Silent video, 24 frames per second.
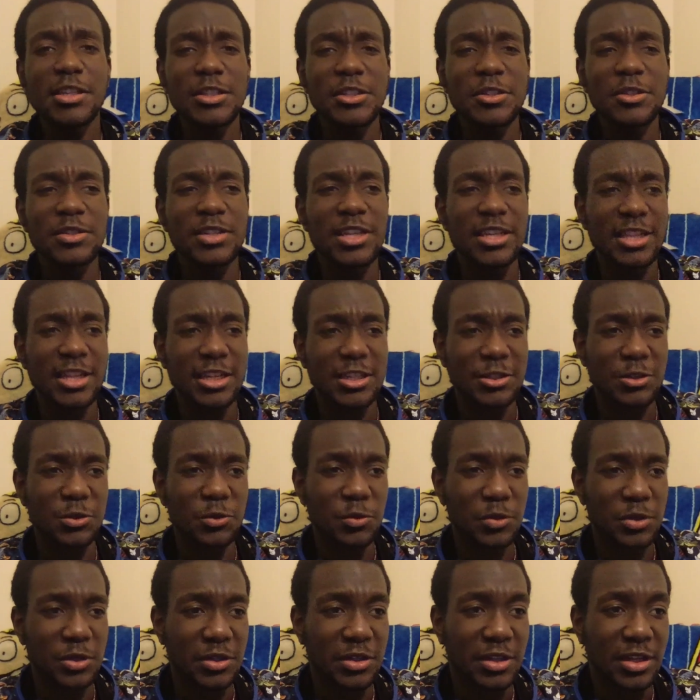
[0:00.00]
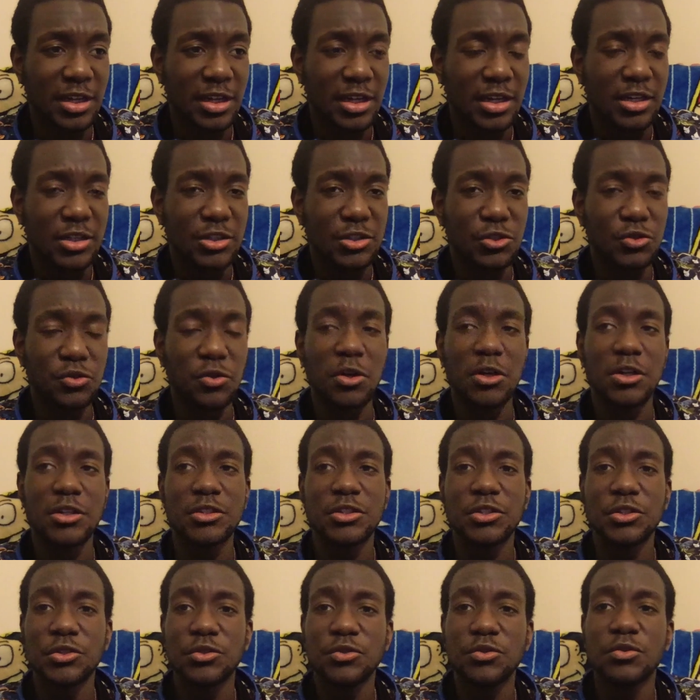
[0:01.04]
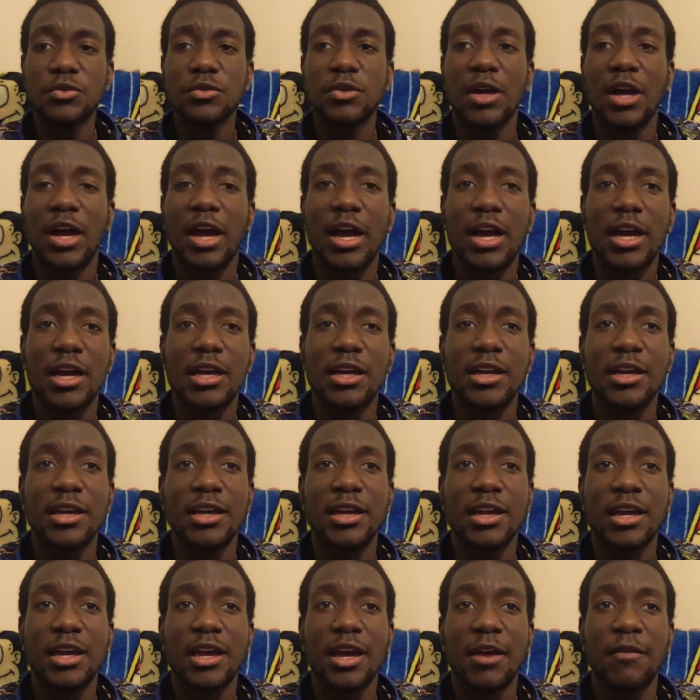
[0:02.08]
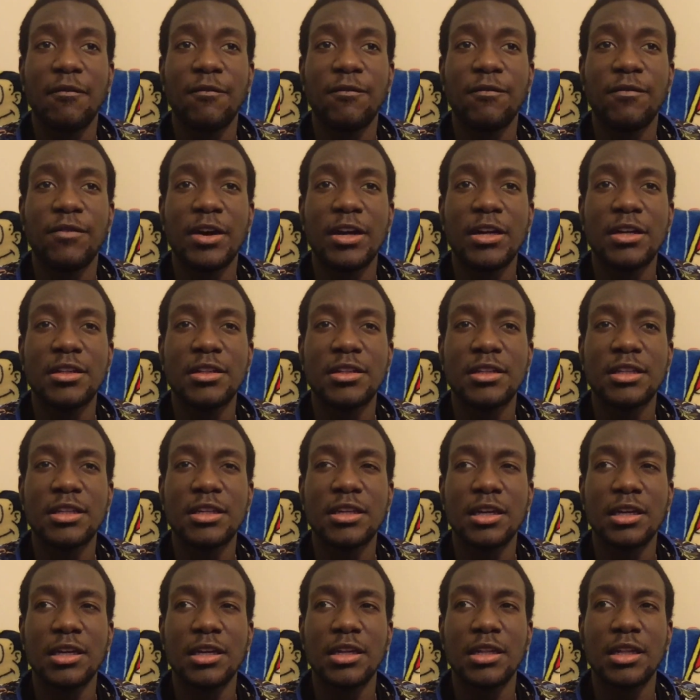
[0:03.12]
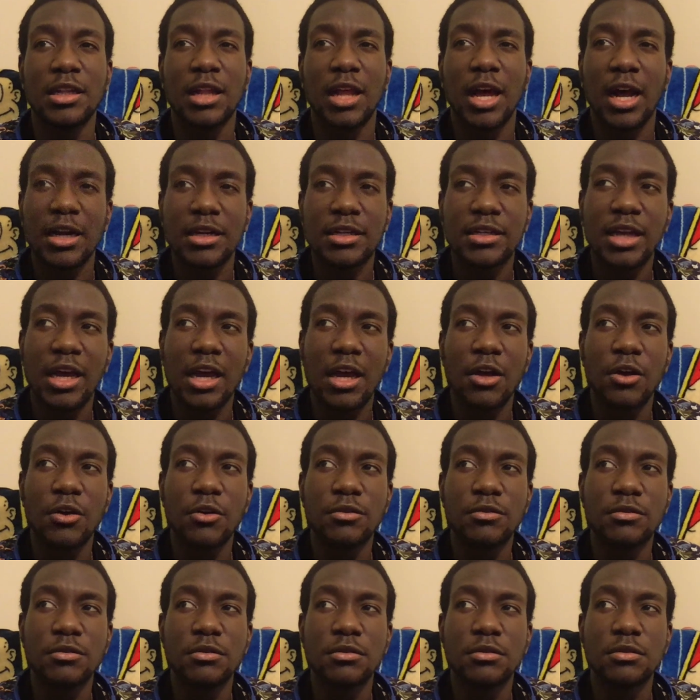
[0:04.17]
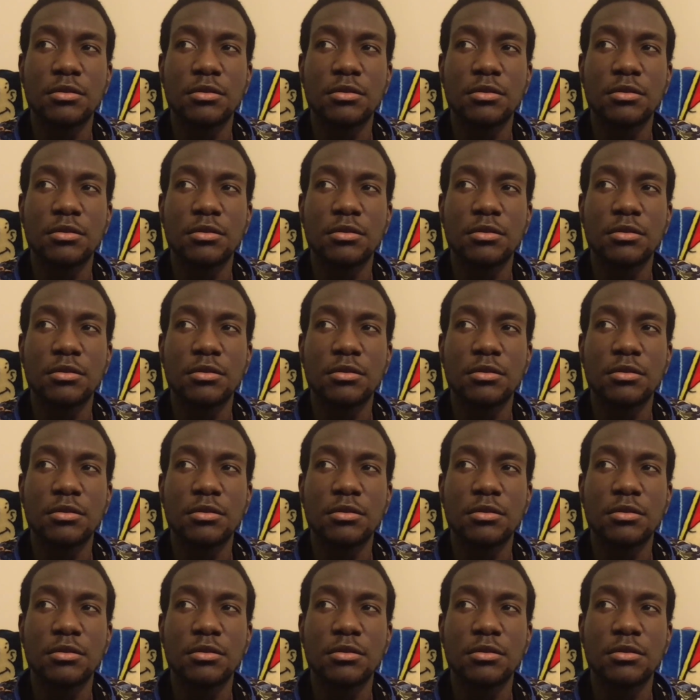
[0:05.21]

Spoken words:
So take that as you will. Drawn to, I finally locked down